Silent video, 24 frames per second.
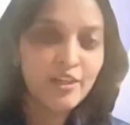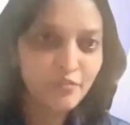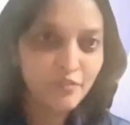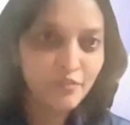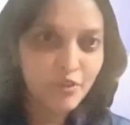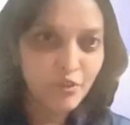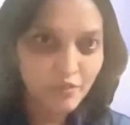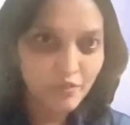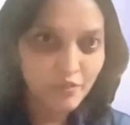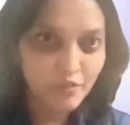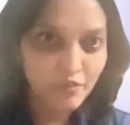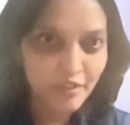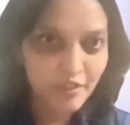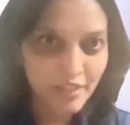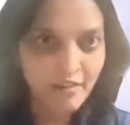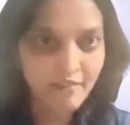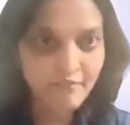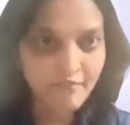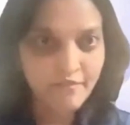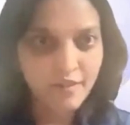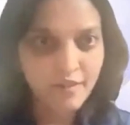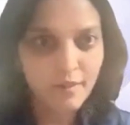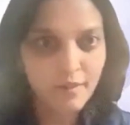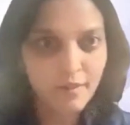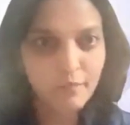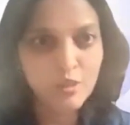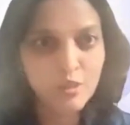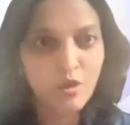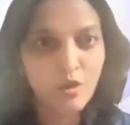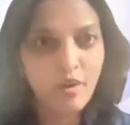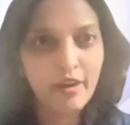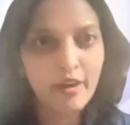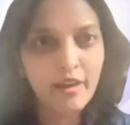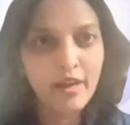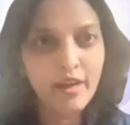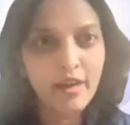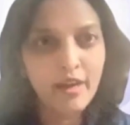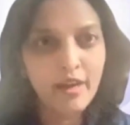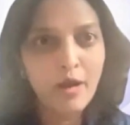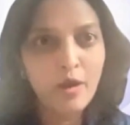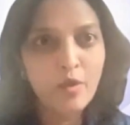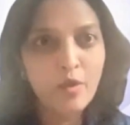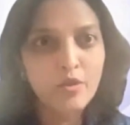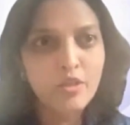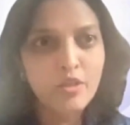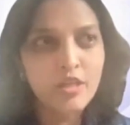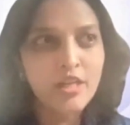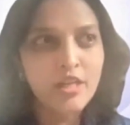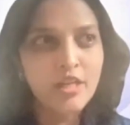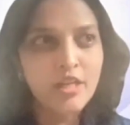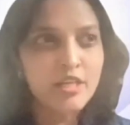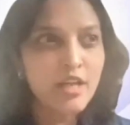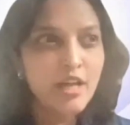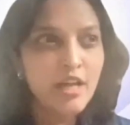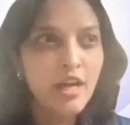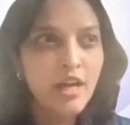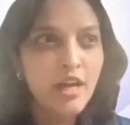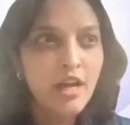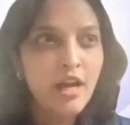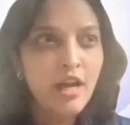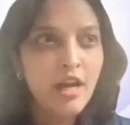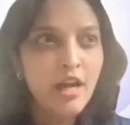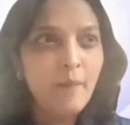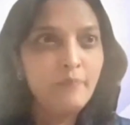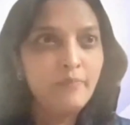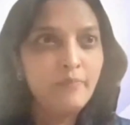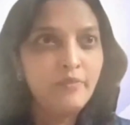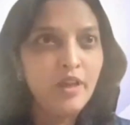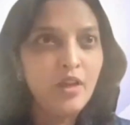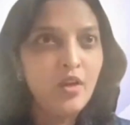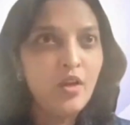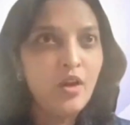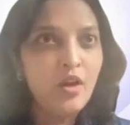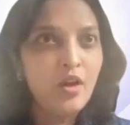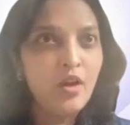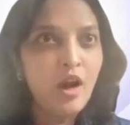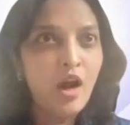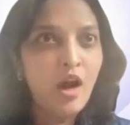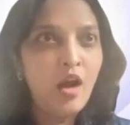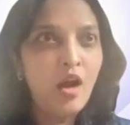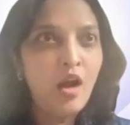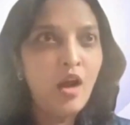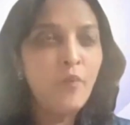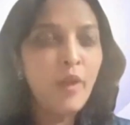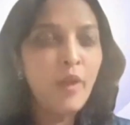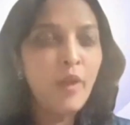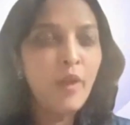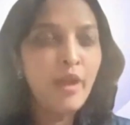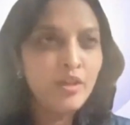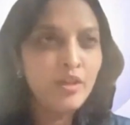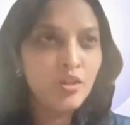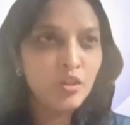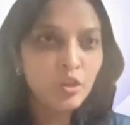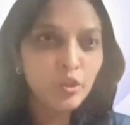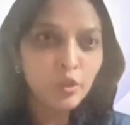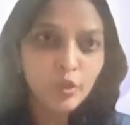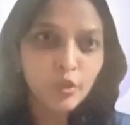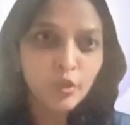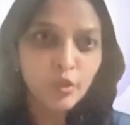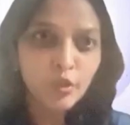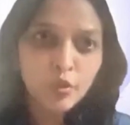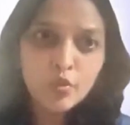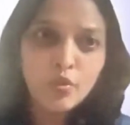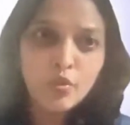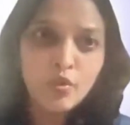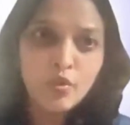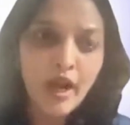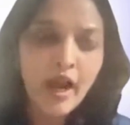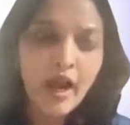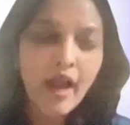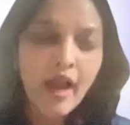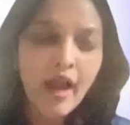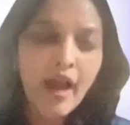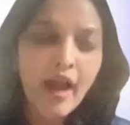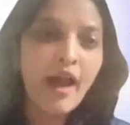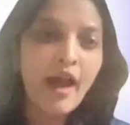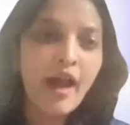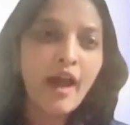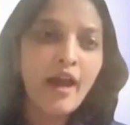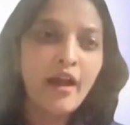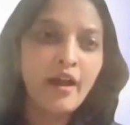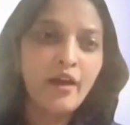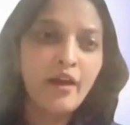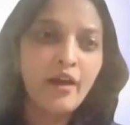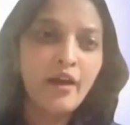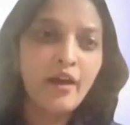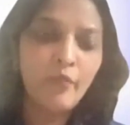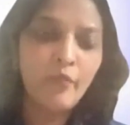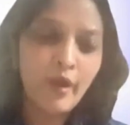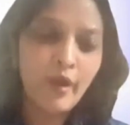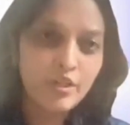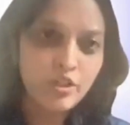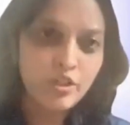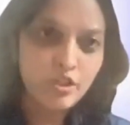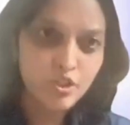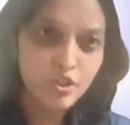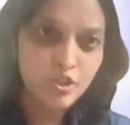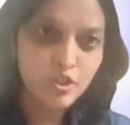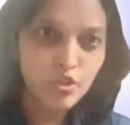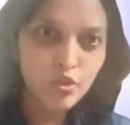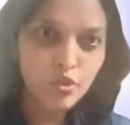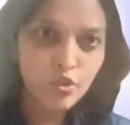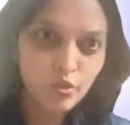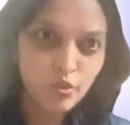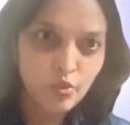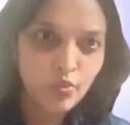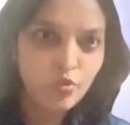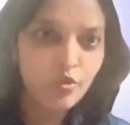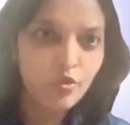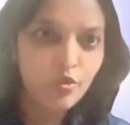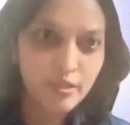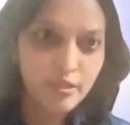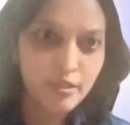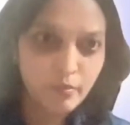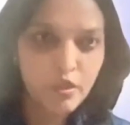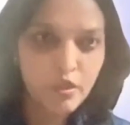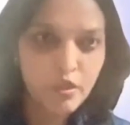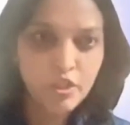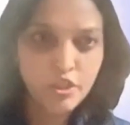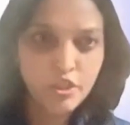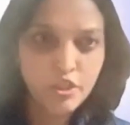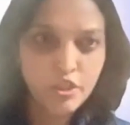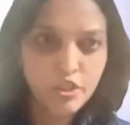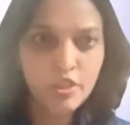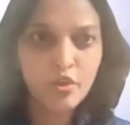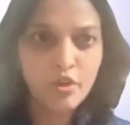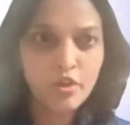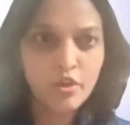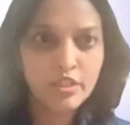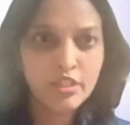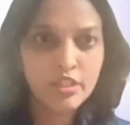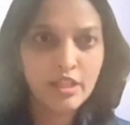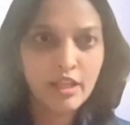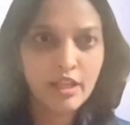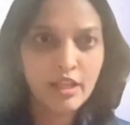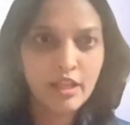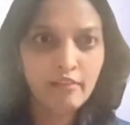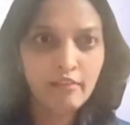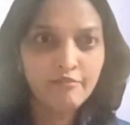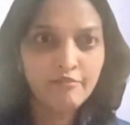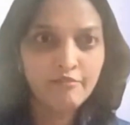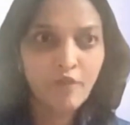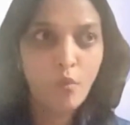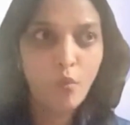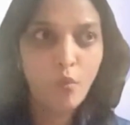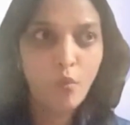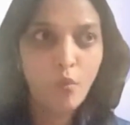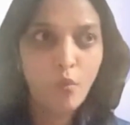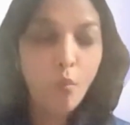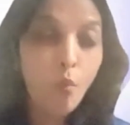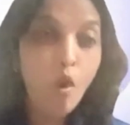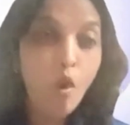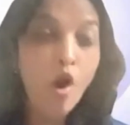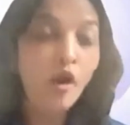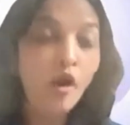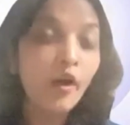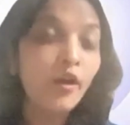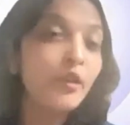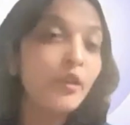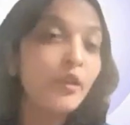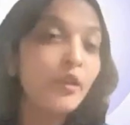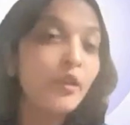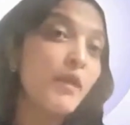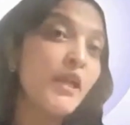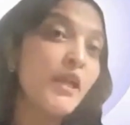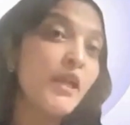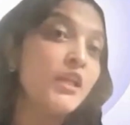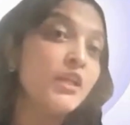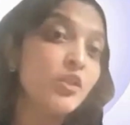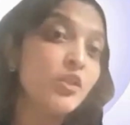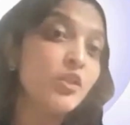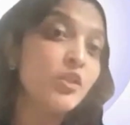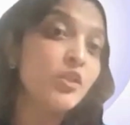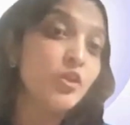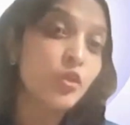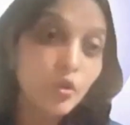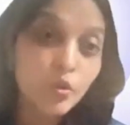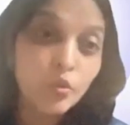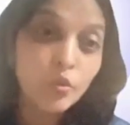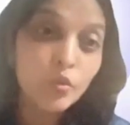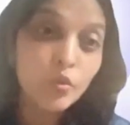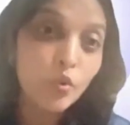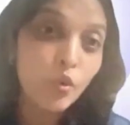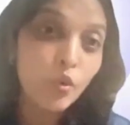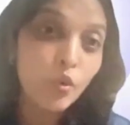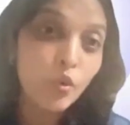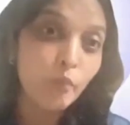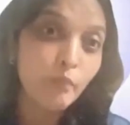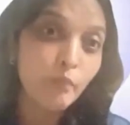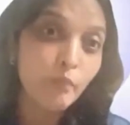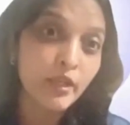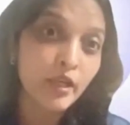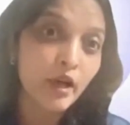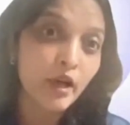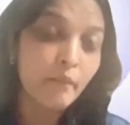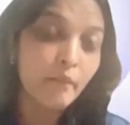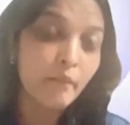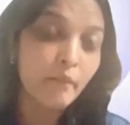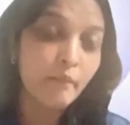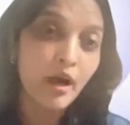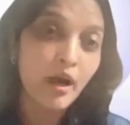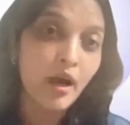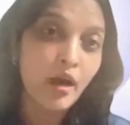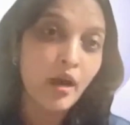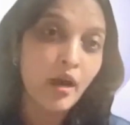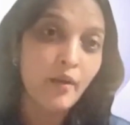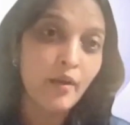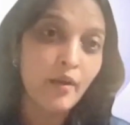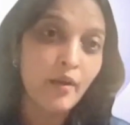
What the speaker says: and if you feel comfortable talking about it, when you went through depression yourself, what made you open up?